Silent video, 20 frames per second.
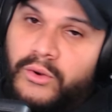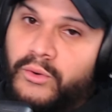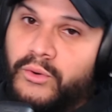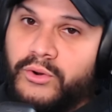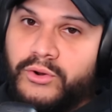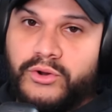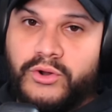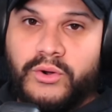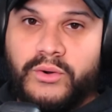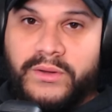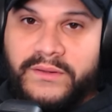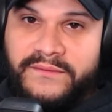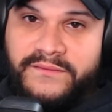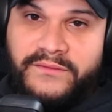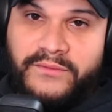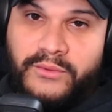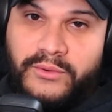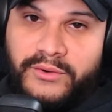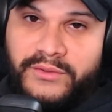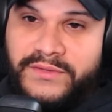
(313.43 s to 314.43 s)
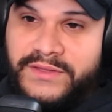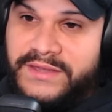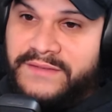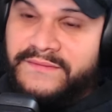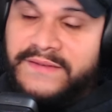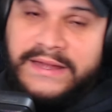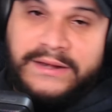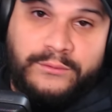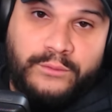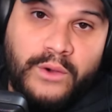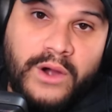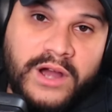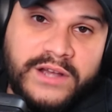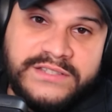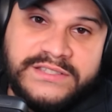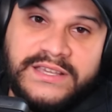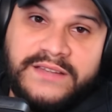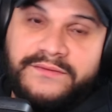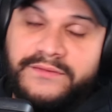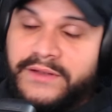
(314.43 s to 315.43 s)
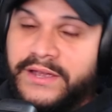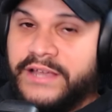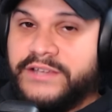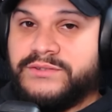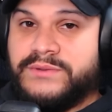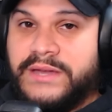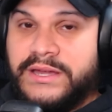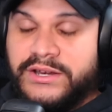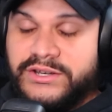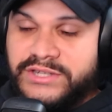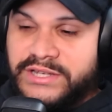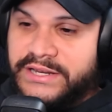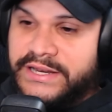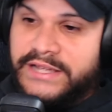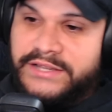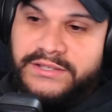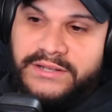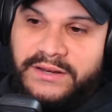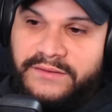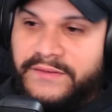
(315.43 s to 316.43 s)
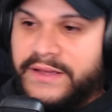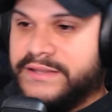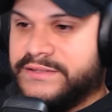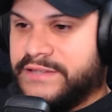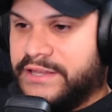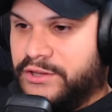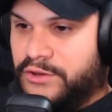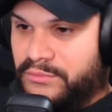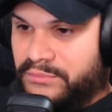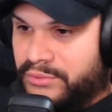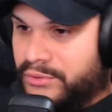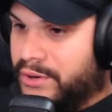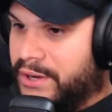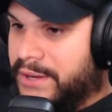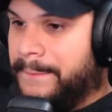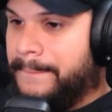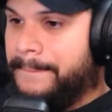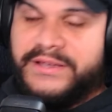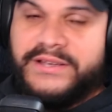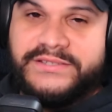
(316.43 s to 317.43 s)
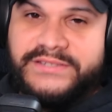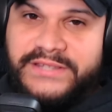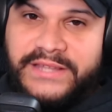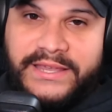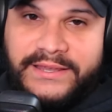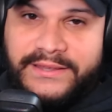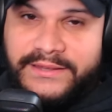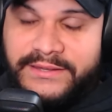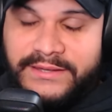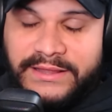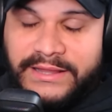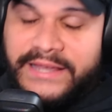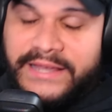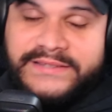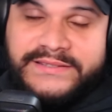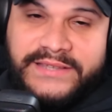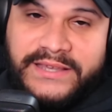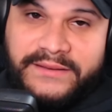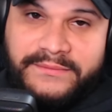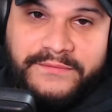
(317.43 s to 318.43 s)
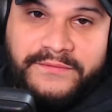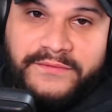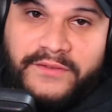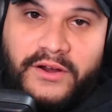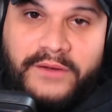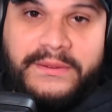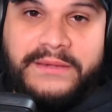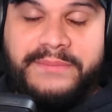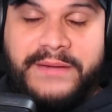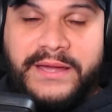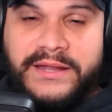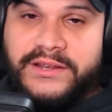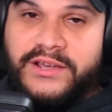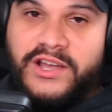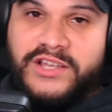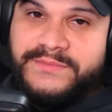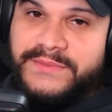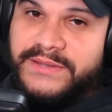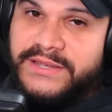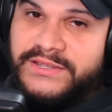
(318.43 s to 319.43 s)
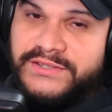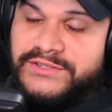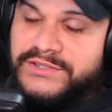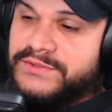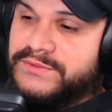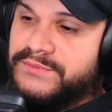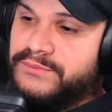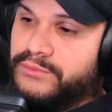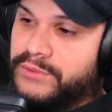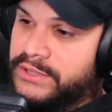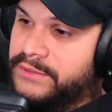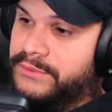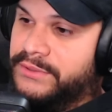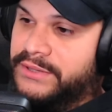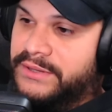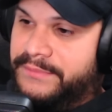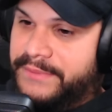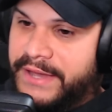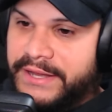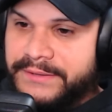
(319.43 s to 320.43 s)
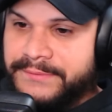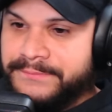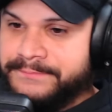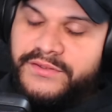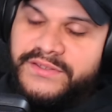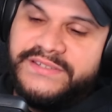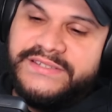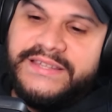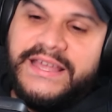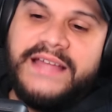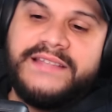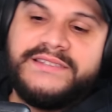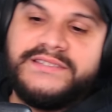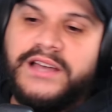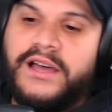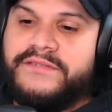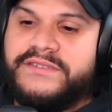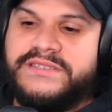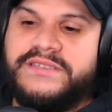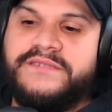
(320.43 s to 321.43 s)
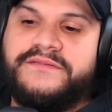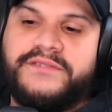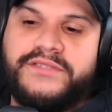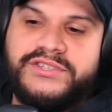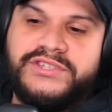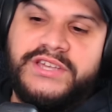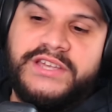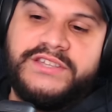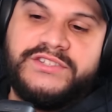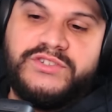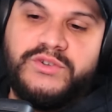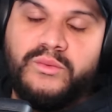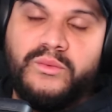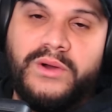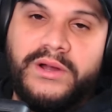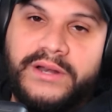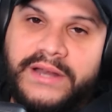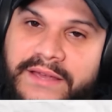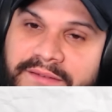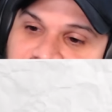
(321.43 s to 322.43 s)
or going for the Van Walk set for extra energy and action advance like your boy, because like I said, farming Pan Cosmic is just really, really bad. For the stats, obviously for the chest, you want